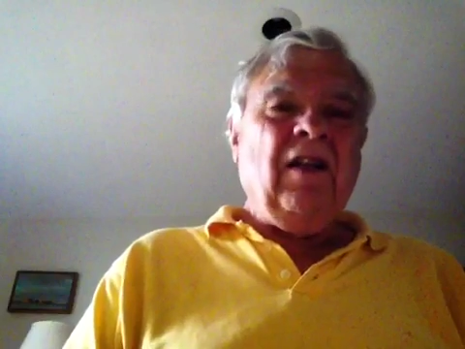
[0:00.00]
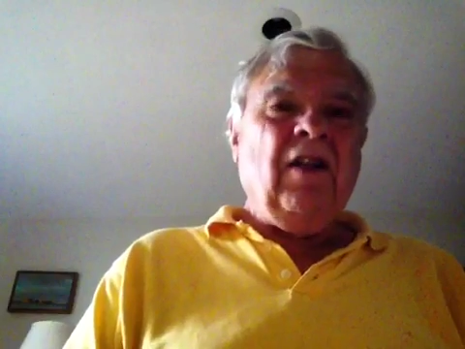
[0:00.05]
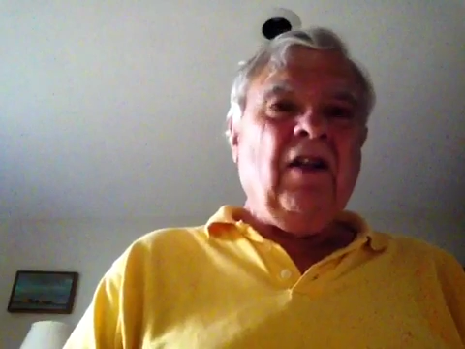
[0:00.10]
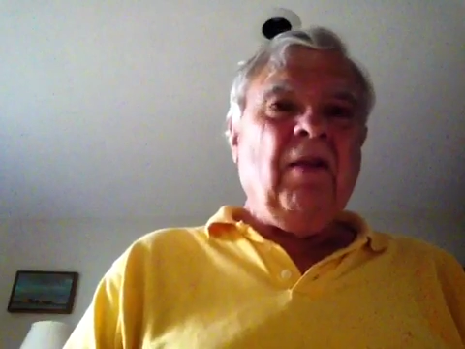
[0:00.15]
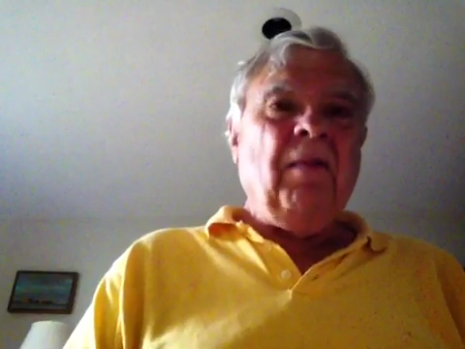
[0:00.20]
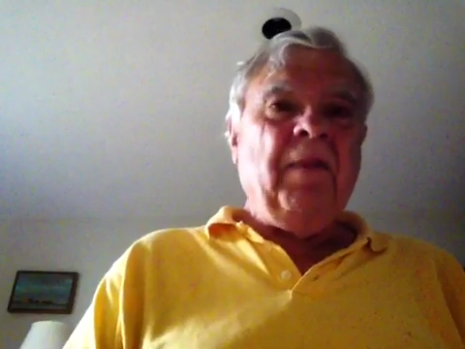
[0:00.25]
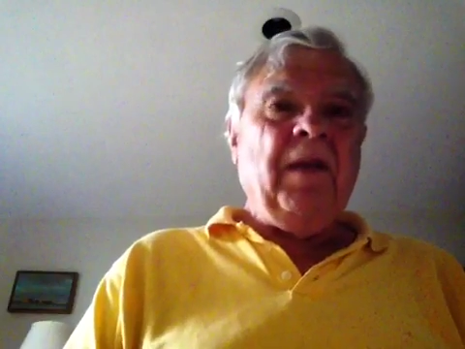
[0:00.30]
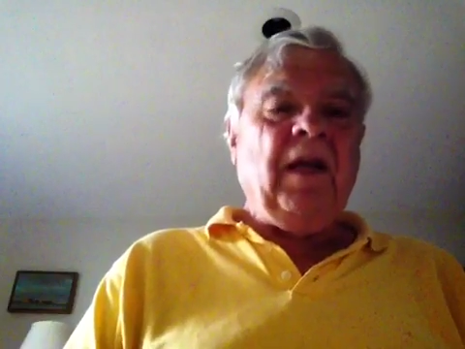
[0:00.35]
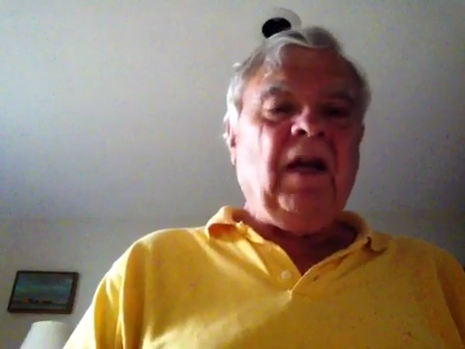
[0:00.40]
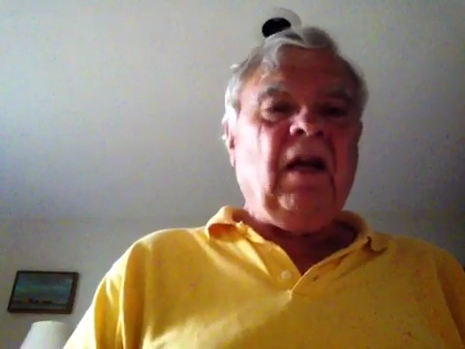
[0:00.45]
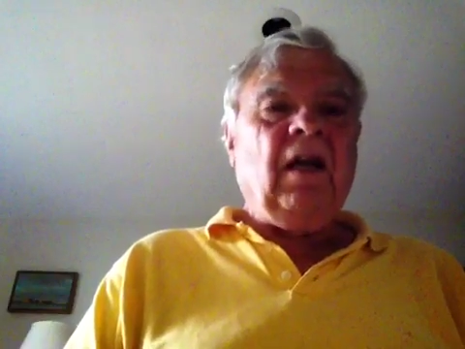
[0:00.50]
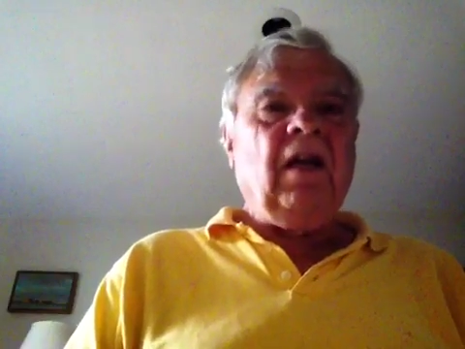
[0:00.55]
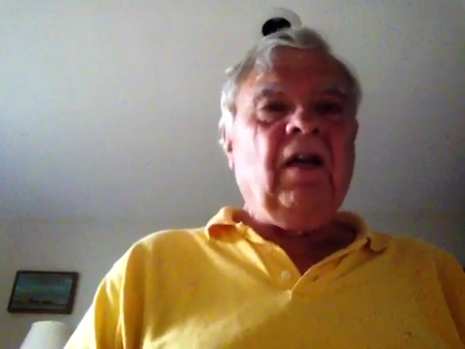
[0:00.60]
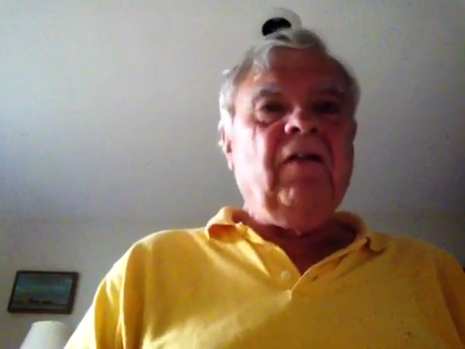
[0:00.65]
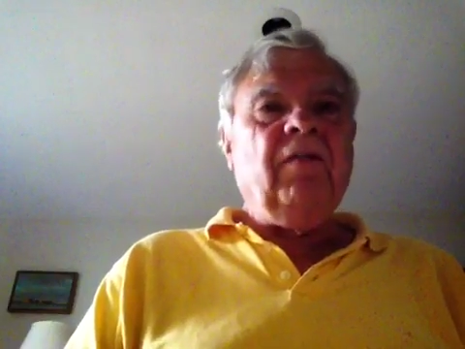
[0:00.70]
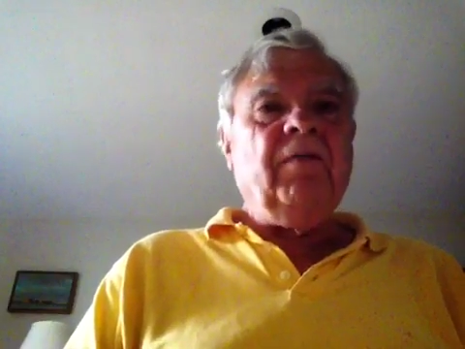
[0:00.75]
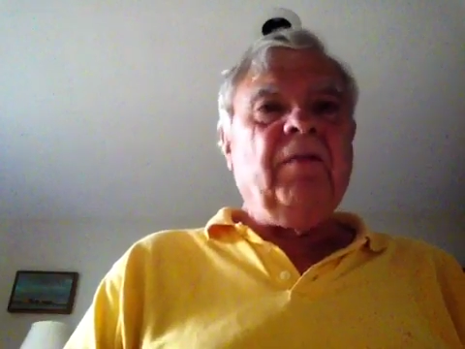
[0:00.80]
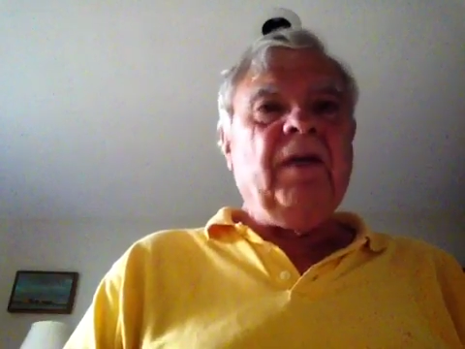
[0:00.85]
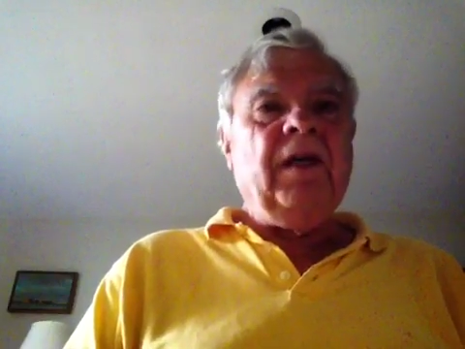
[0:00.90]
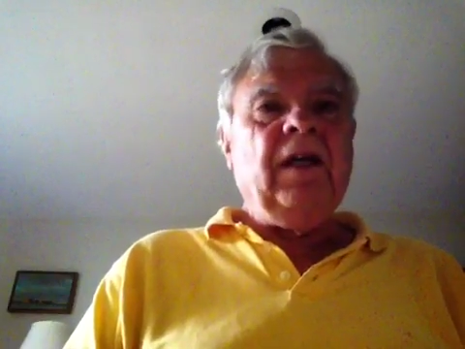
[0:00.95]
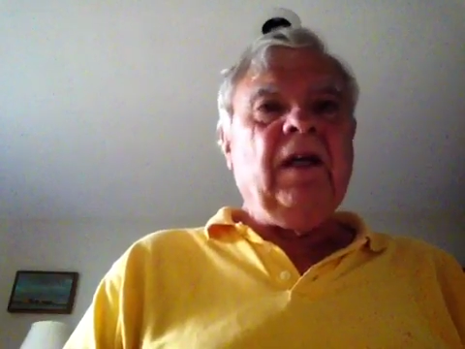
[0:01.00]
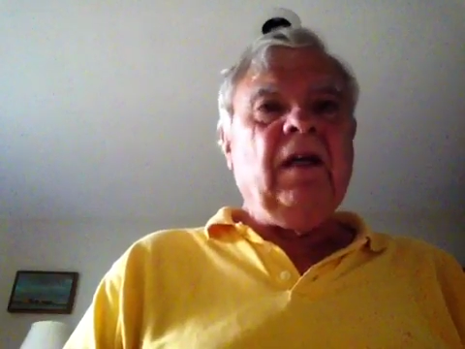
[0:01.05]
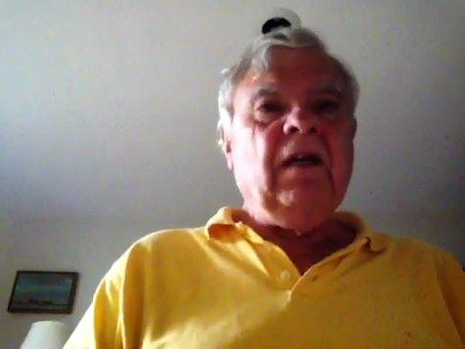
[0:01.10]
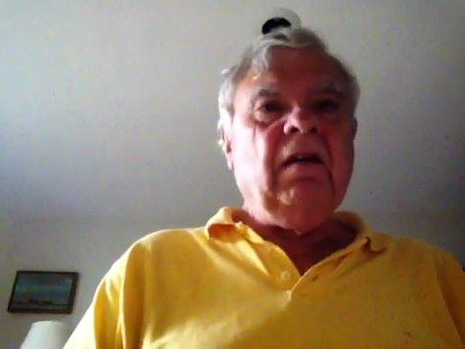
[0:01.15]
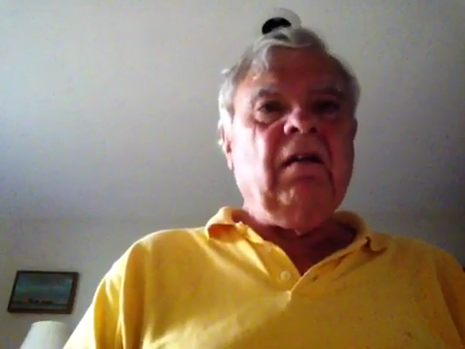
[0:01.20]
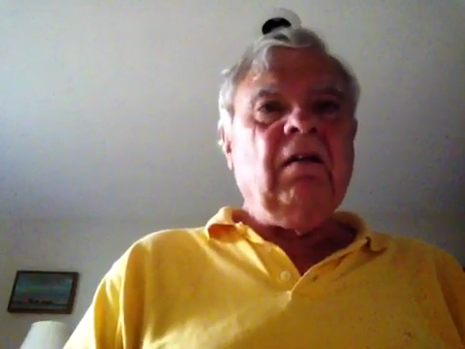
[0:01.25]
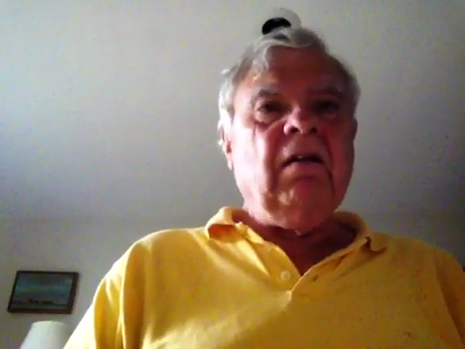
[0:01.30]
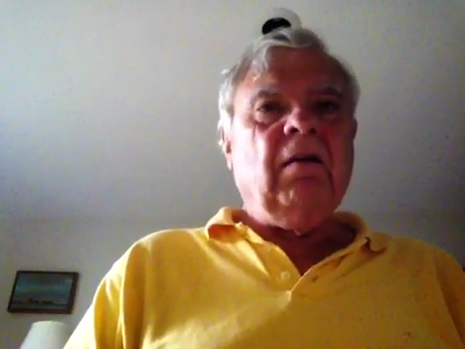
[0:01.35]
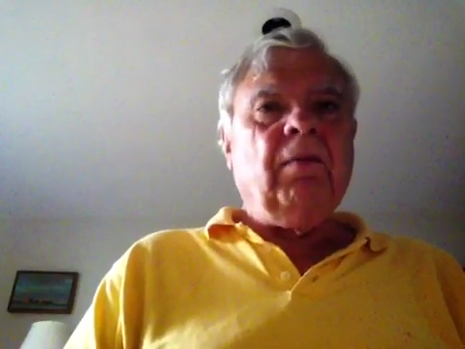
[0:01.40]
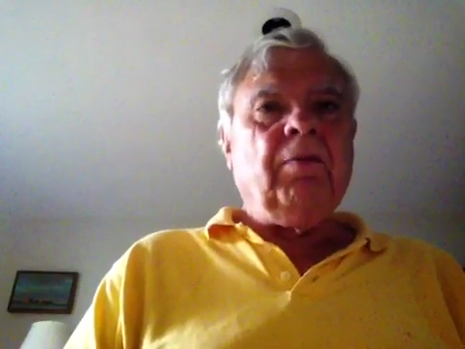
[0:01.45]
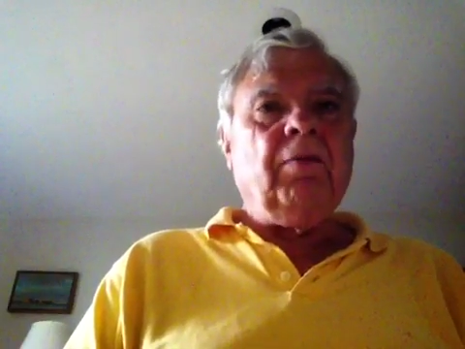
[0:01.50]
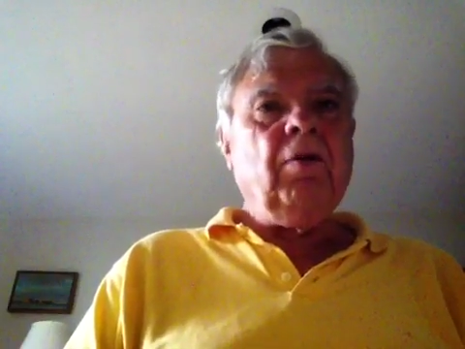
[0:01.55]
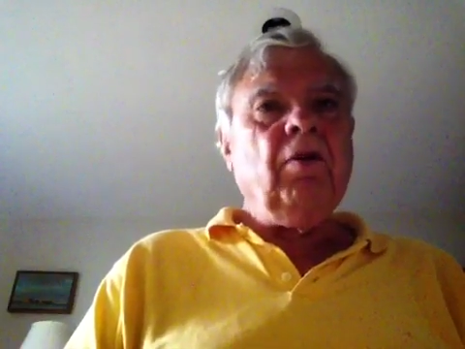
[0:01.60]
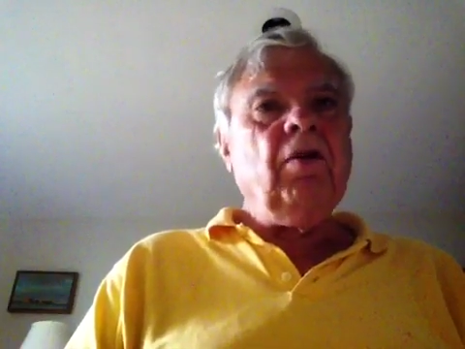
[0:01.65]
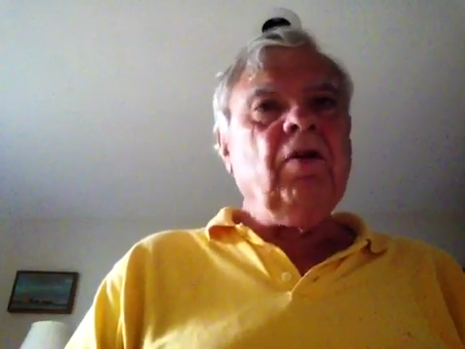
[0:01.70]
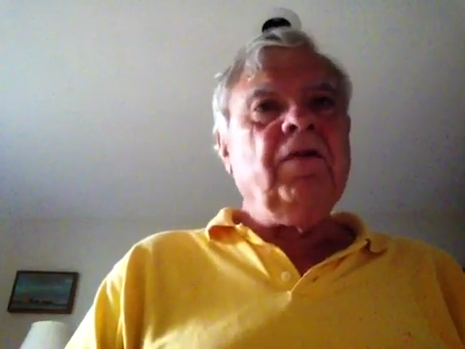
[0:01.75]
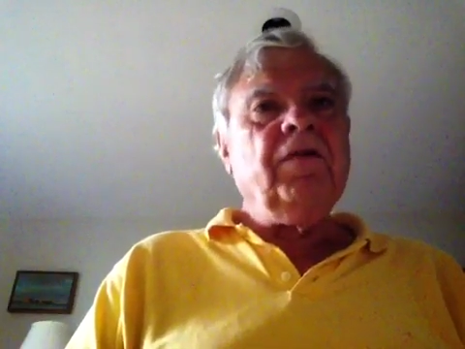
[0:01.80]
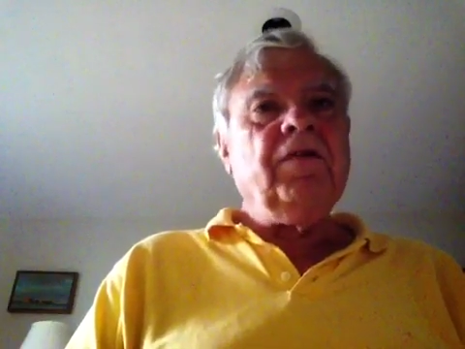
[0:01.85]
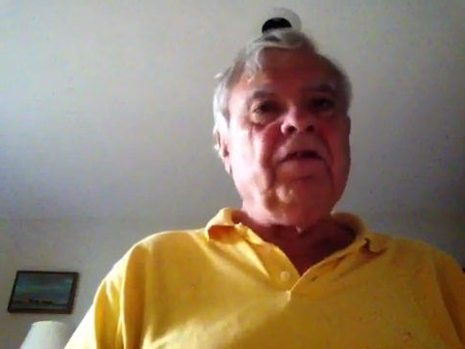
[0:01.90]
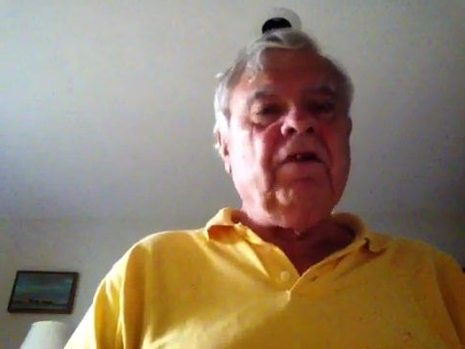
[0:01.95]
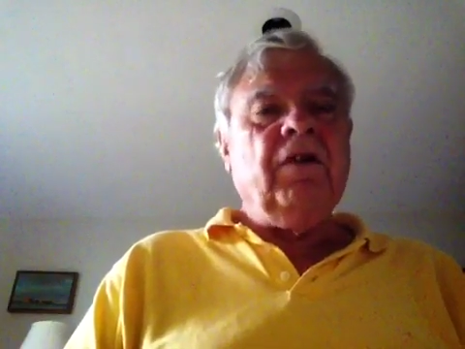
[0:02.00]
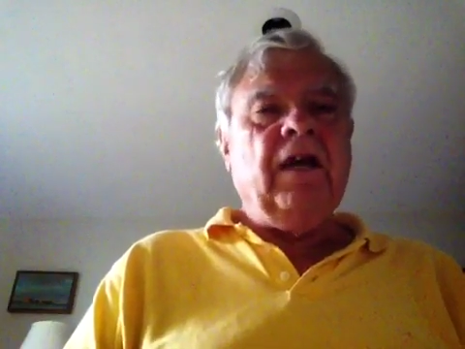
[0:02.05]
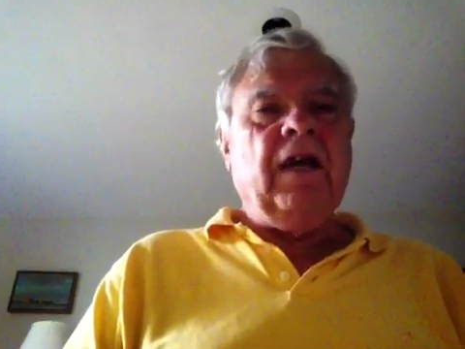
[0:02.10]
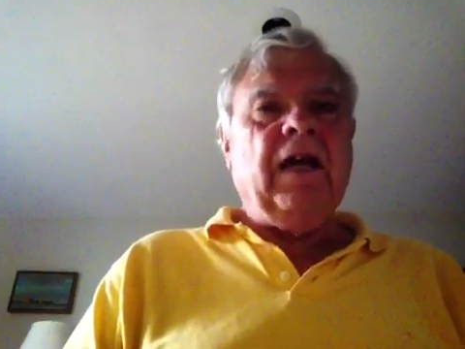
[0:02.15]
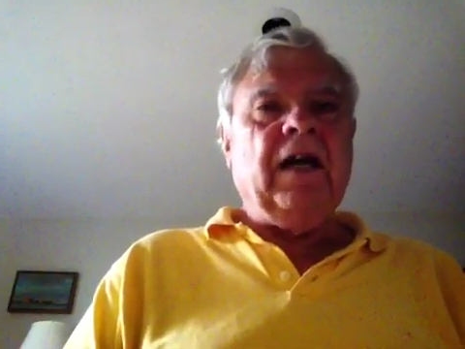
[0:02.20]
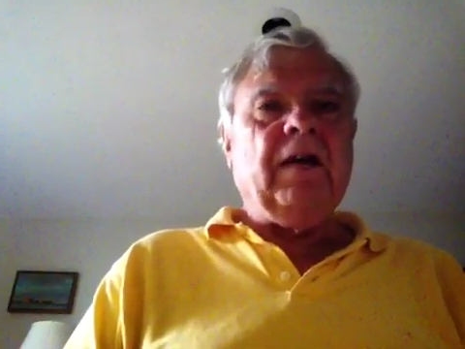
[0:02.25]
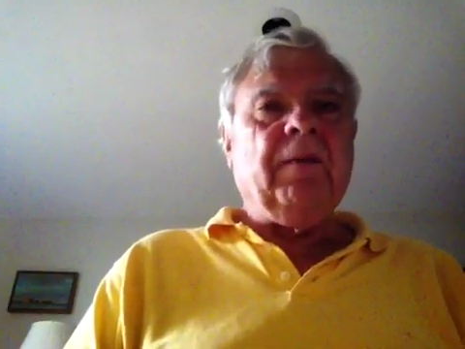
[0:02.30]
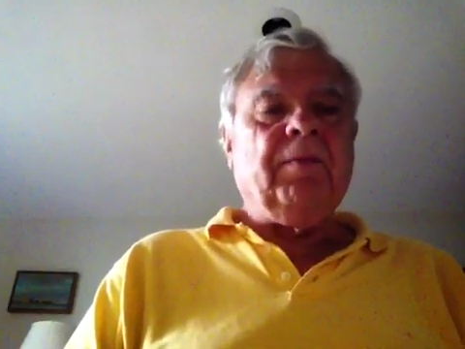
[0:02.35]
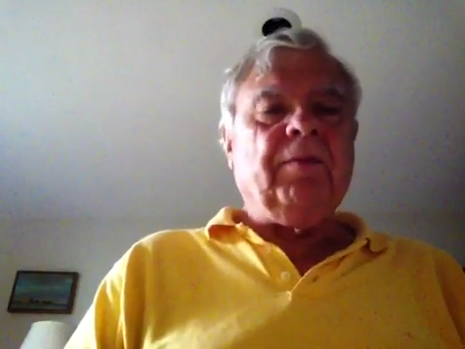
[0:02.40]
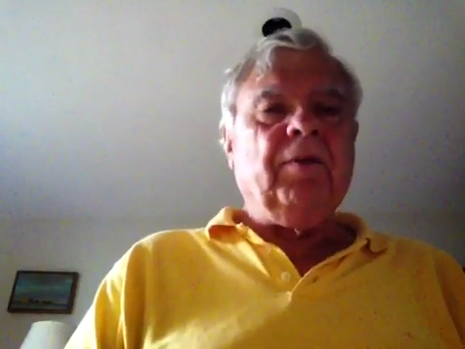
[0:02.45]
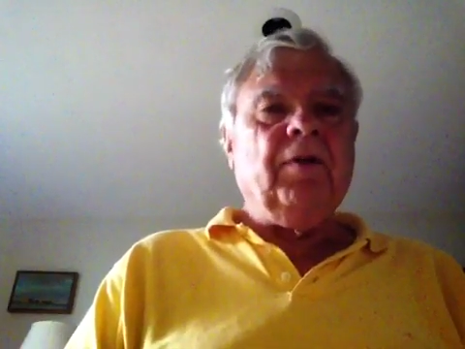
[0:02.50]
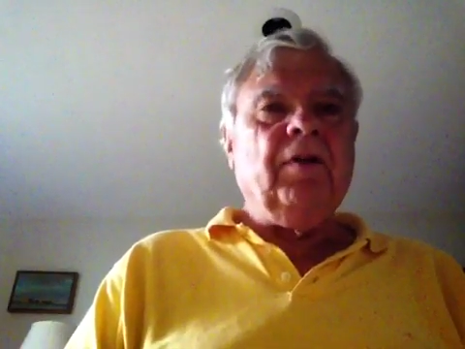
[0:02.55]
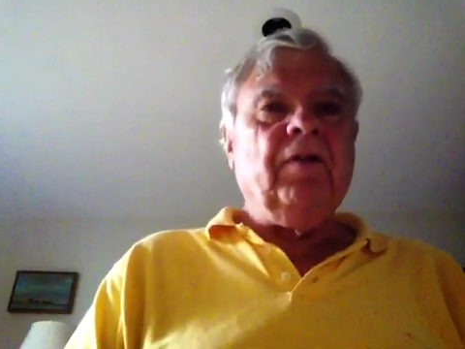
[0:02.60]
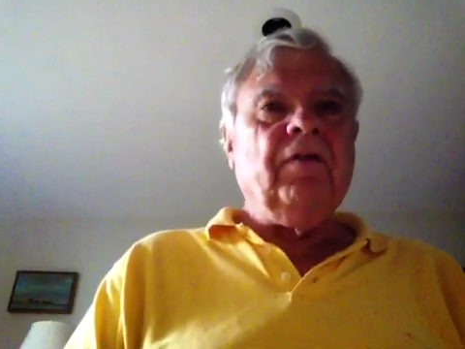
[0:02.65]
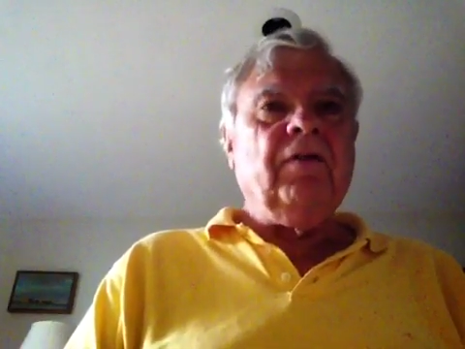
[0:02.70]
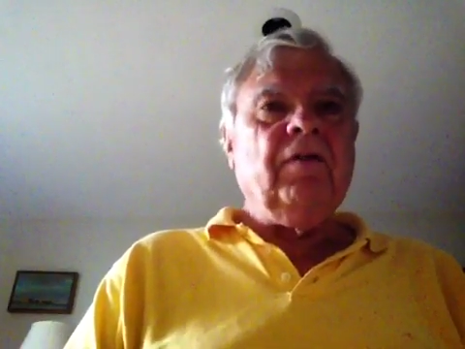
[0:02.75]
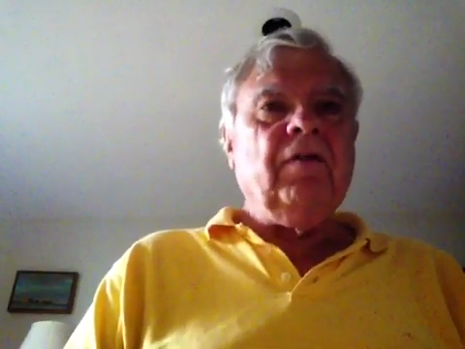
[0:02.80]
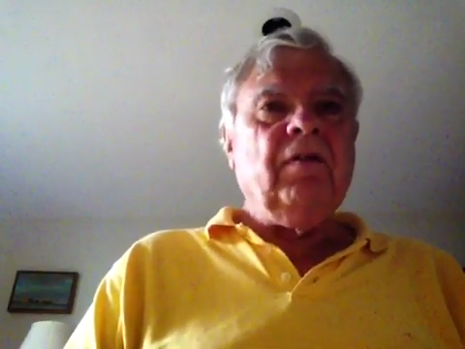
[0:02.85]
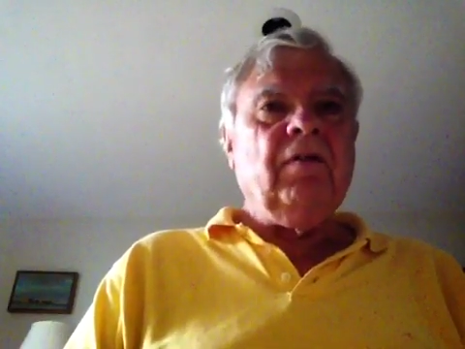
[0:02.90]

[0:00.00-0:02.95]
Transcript: the middle of being approved or not approved.